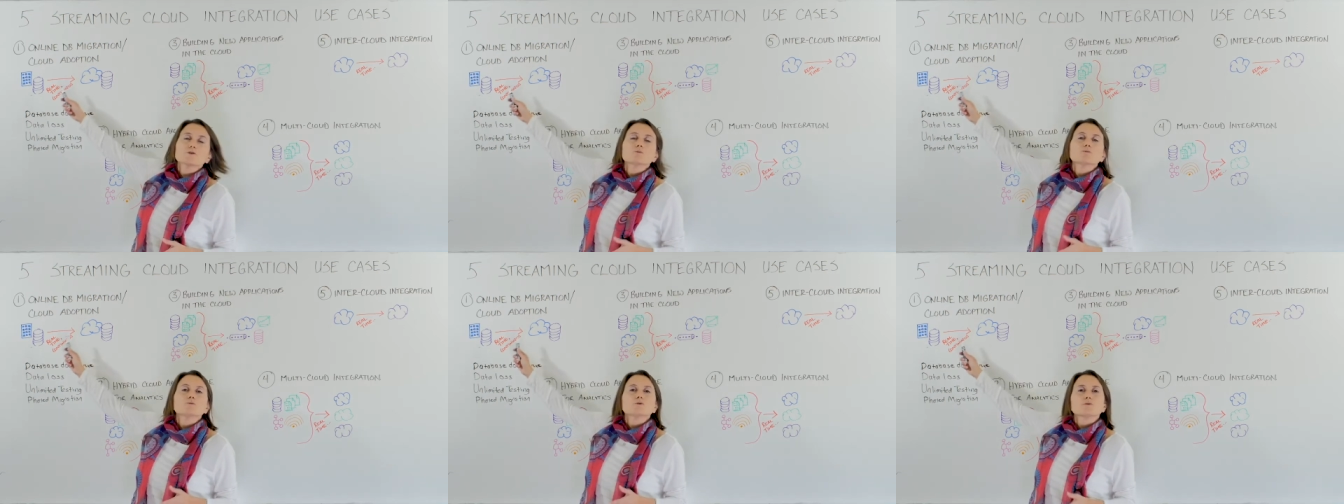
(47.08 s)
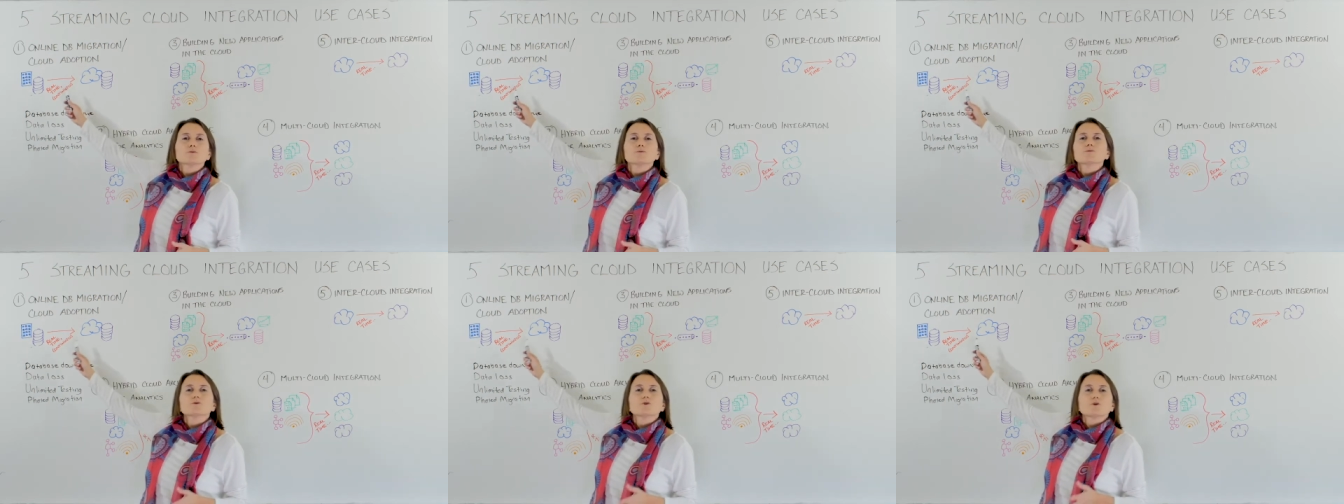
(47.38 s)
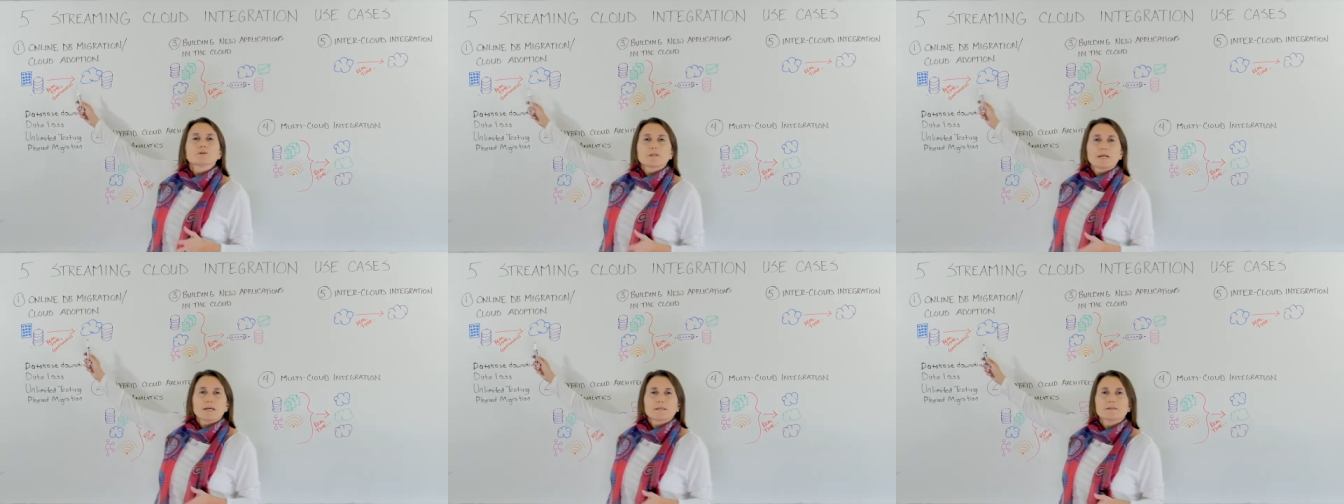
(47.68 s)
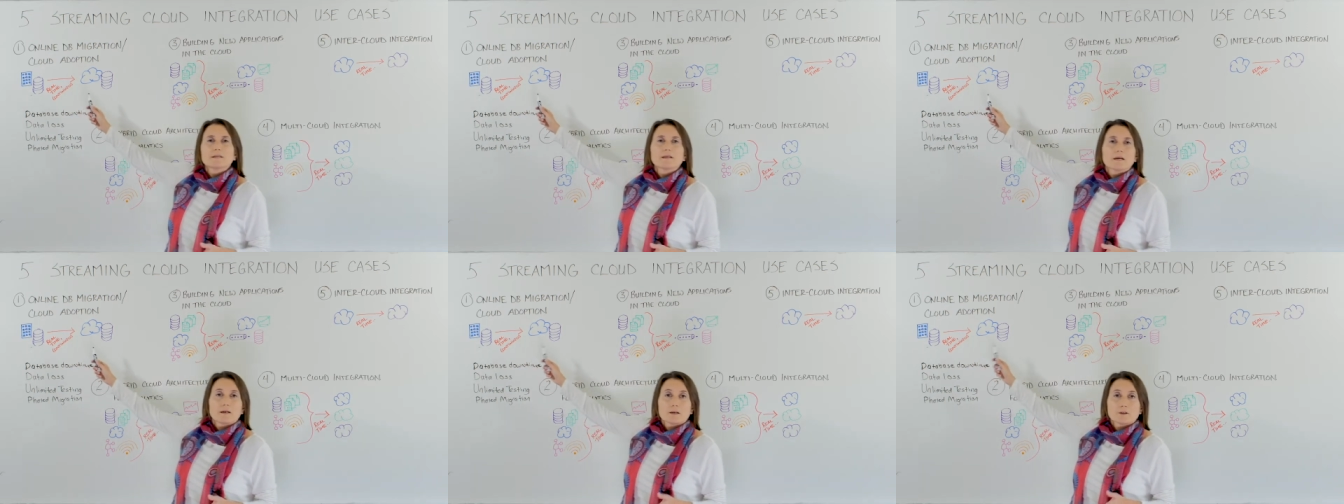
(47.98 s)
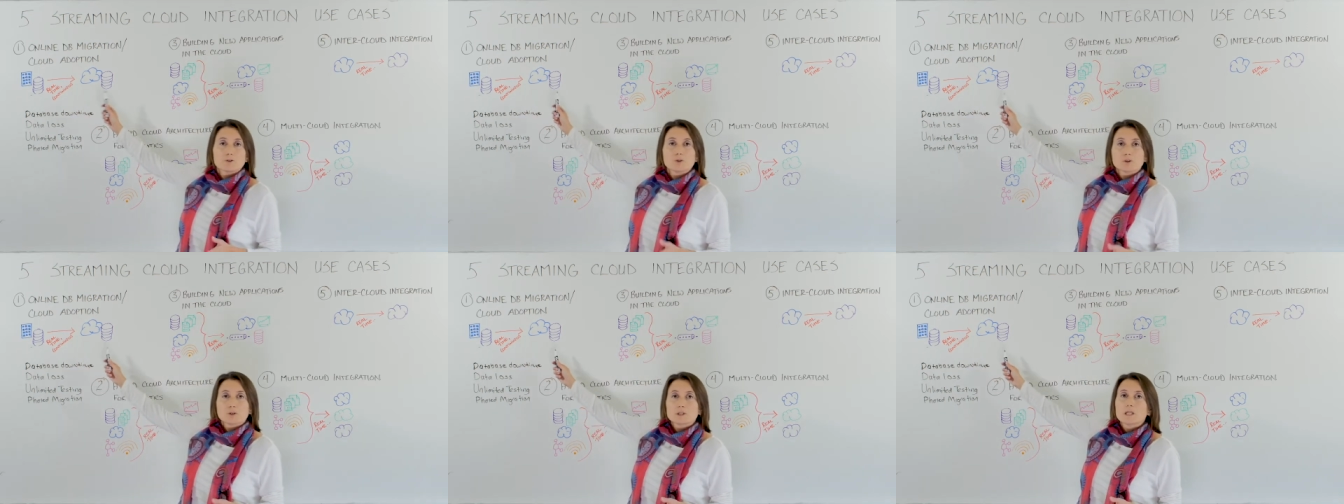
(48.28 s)
move your data
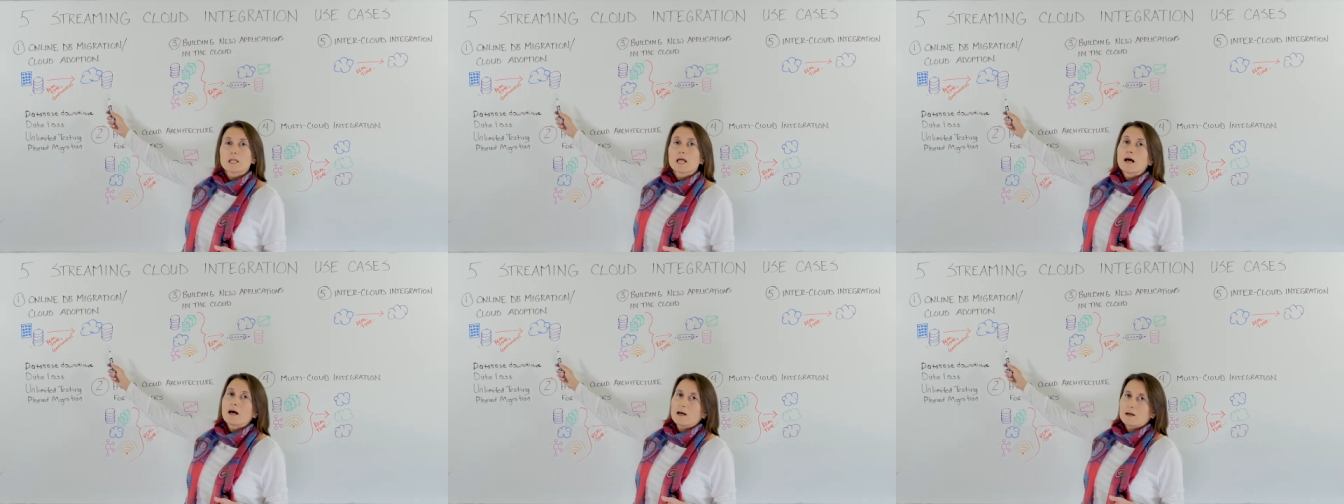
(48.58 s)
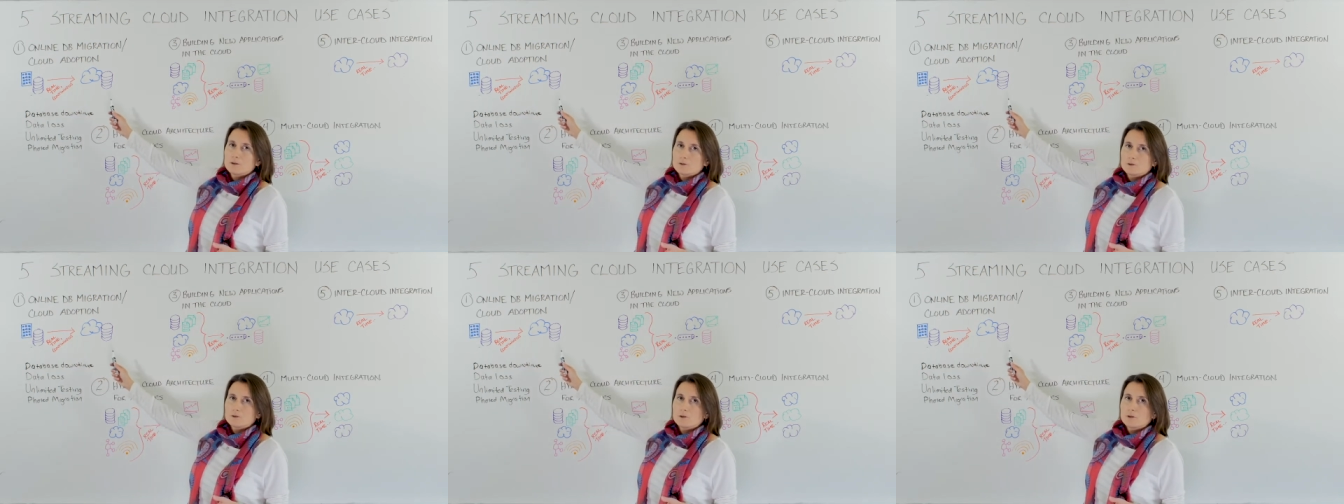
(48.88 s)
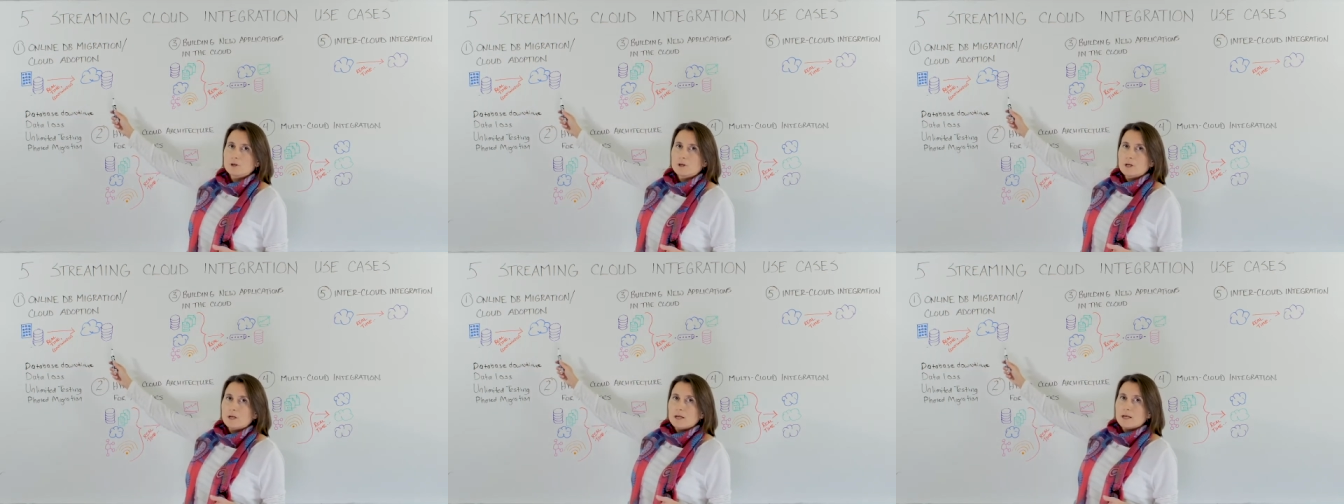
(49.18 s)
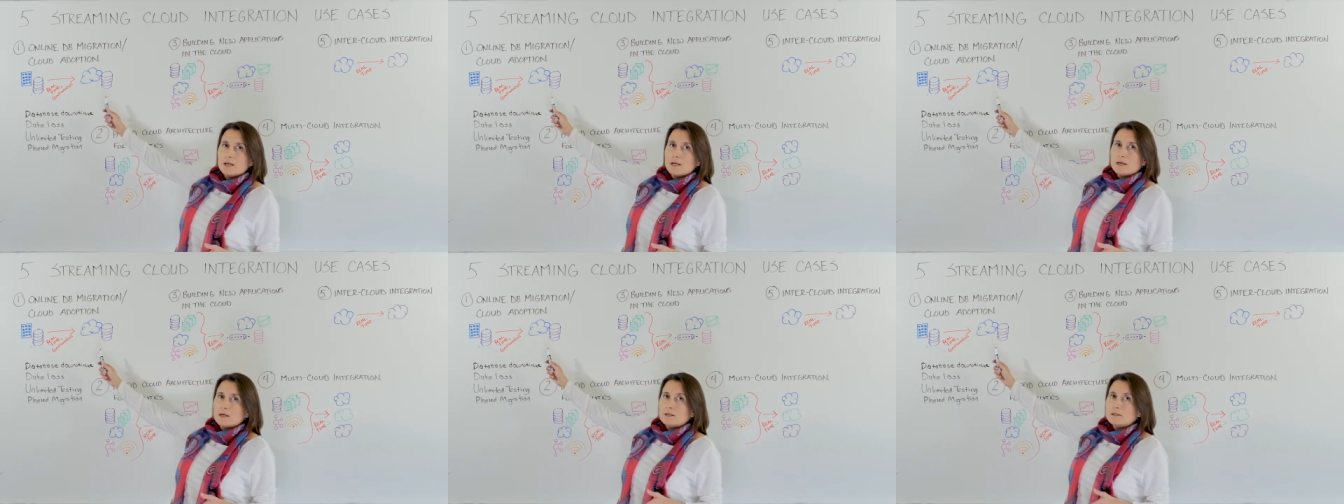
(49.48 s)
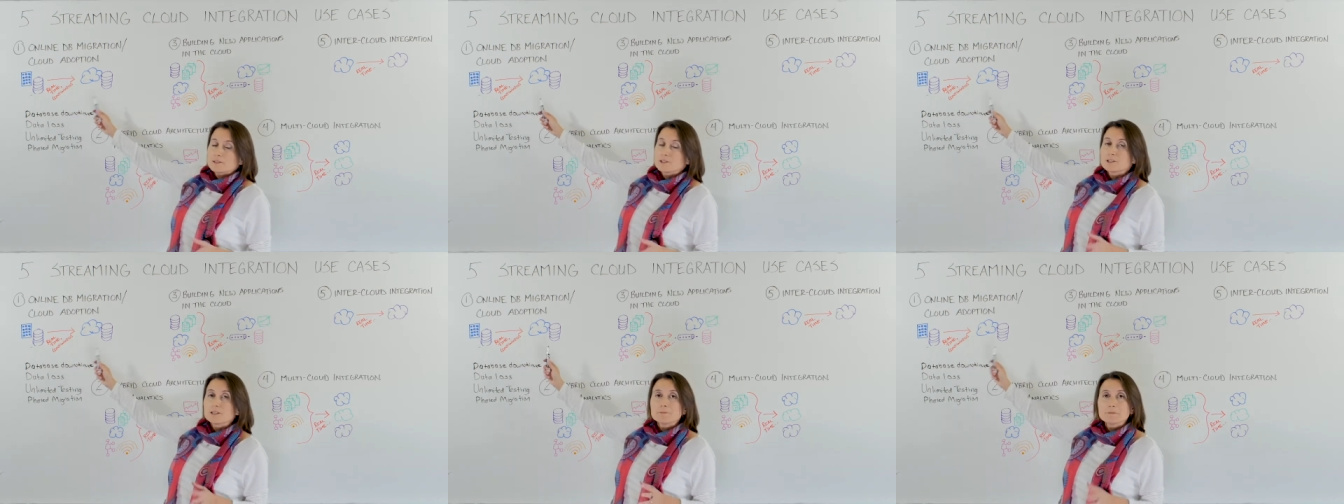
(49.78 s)
to cloud,
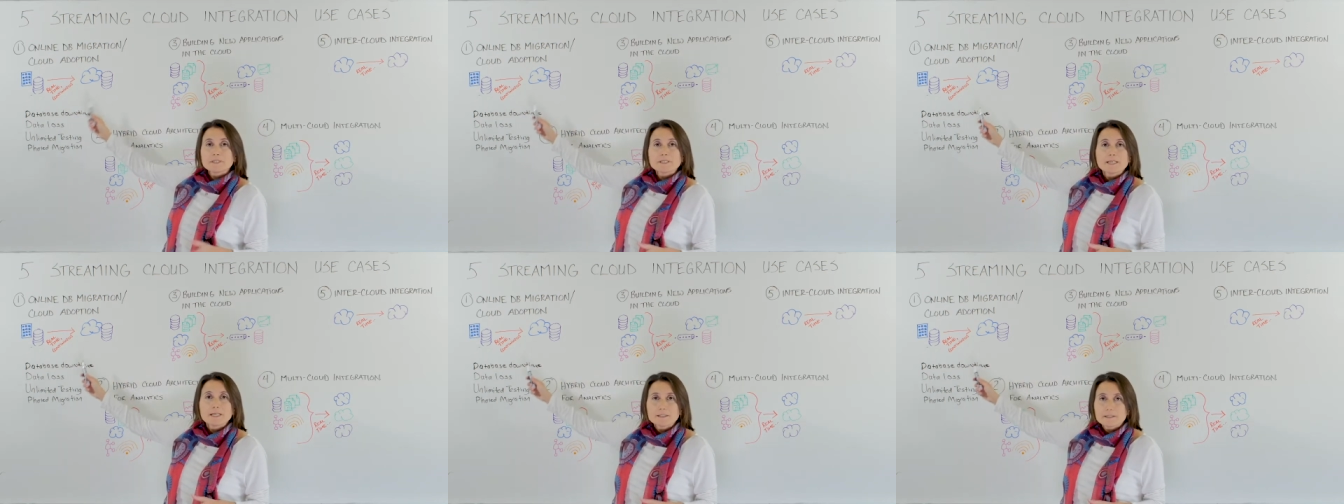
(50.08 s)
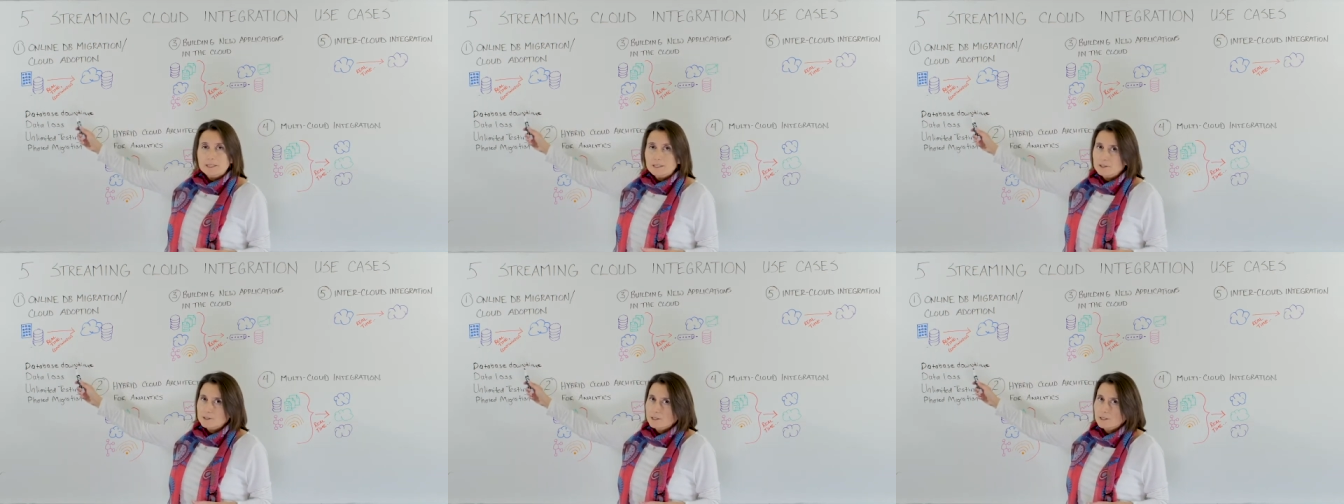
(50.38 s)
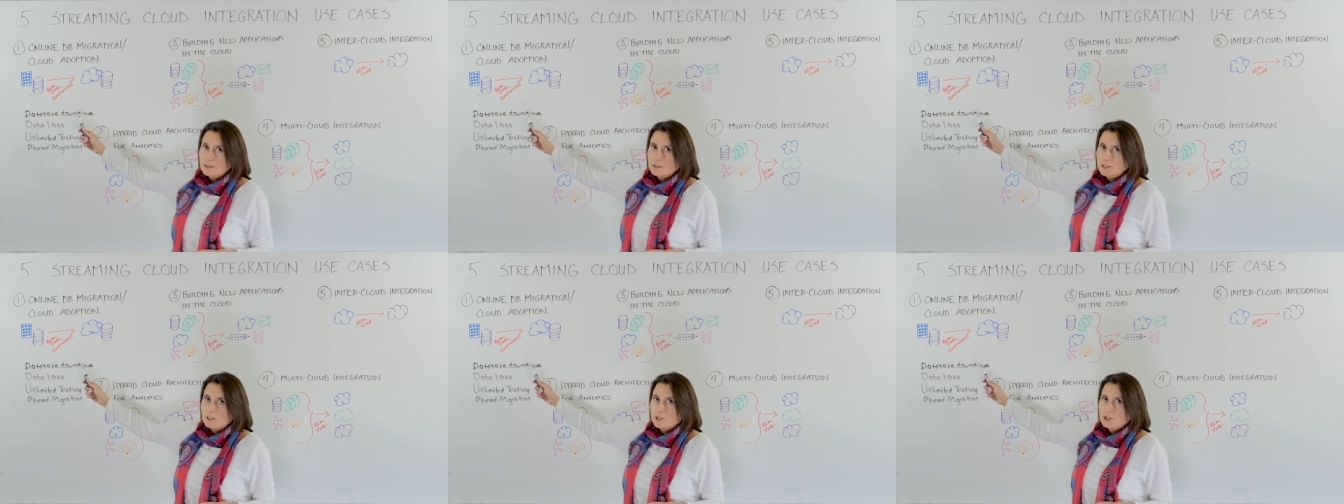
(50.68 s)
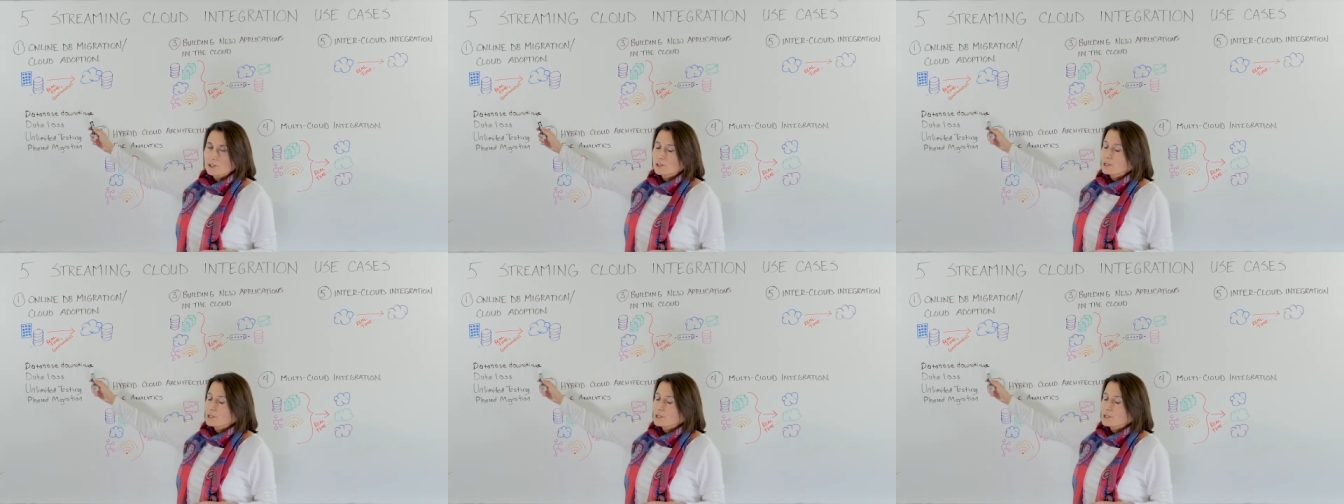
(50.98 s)
streaming data integration